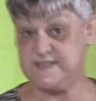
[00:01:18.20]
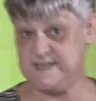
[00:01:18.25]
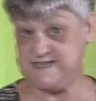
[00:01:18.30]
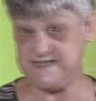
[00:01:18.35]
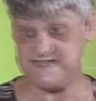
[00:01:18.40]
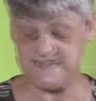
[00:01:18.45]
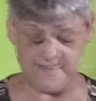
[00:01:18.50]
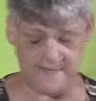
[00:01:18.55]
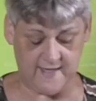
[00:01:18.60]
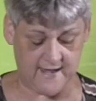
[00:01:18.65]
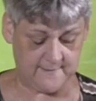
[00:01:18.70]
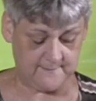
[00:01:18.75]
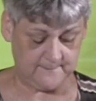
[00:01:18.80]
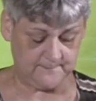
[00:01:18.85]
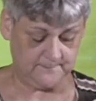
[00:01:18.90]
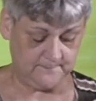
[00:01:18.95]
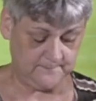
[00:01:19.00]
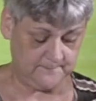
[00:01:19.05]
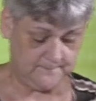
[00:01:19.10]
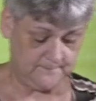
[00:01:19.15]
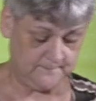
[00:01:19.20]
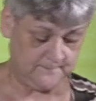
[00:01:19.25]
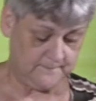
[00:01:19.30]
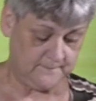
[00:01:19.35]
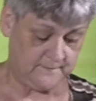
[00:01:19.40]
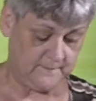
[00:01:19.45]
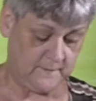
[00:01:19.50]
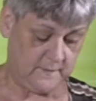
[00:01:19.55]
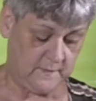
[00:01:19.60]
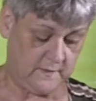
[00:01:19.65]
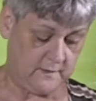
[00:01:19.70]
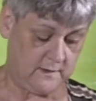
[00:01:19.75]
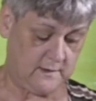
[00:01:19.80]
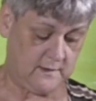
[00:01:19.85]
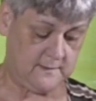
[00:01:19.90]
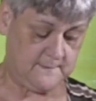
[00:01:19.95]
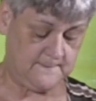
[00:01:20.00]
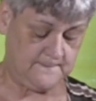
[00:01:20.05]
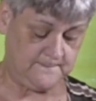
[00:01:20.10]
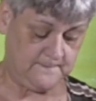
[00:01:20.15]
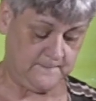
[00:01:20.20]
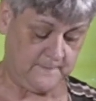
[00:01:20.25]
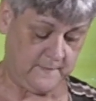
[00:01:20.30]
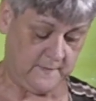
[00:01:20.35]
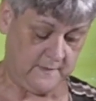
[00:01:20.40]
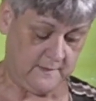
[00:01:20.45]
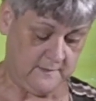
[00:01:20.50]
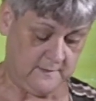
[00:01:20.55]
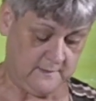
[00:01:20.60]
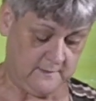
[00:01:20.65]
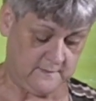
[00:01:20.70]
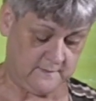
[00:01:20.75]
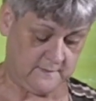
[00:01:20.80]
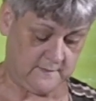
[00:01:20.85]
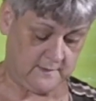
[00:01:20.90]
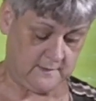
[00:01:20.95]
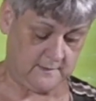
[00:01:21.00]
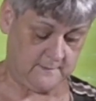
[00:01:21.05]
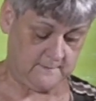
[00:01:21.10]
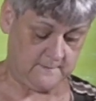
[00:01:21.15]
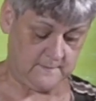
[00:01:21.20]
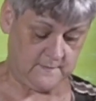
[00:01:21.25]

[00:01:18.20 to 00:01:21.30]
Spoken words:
into that. Okay, so